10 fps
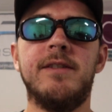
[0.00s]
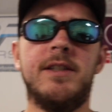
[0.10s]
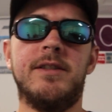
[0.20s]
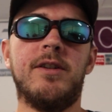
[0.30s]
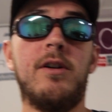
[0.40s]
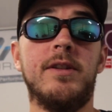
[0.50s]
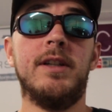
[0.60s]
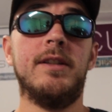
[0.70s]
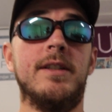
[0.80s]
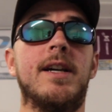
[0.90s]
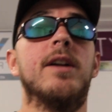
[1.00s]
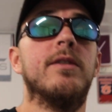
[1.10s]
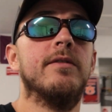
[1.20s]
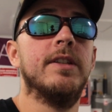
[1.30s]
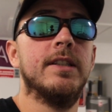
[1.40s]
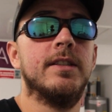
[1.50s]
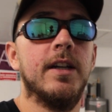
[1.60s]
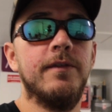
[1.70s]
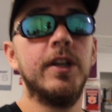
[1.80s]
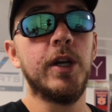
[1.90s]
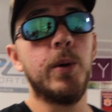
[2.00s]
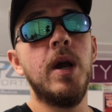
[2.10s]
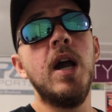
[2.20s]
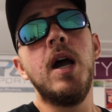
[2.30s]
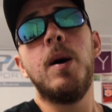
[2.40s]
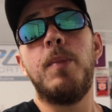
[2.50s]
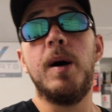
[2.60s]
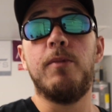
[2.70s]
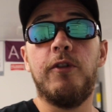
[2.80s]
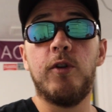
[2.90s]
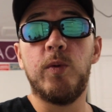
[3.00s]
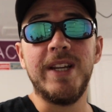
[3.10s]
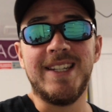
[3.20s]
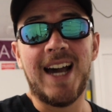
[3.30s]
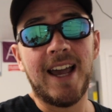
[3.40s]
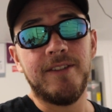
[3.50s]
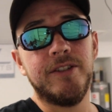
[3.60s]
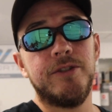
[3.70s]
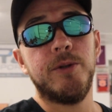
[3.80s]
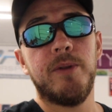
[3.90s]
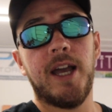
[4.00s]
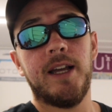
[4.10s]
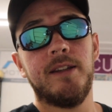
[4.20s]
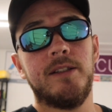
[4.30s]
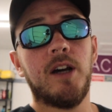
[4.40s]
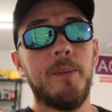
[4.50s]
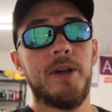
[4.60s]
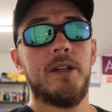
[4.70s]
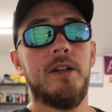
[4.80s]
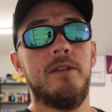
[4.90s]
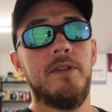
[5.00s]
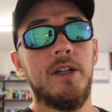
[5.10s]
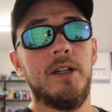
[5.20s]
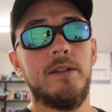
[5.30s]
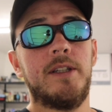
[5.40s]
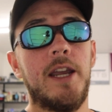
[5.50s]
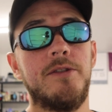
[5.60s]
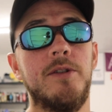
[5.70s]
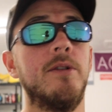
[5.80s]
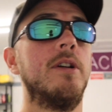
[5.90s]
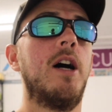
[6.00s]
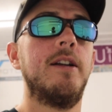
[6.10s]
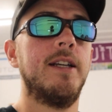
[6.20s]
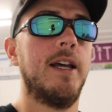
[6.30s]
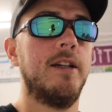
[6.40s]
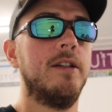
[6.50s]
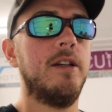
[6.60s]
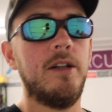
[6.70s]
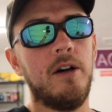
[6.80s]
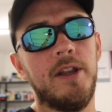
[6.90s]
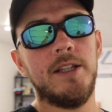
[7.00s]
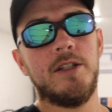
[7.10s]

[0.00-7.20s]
obviously saw the title of this video. But before we dive into that, the topic of Ktuner and Hondata and all that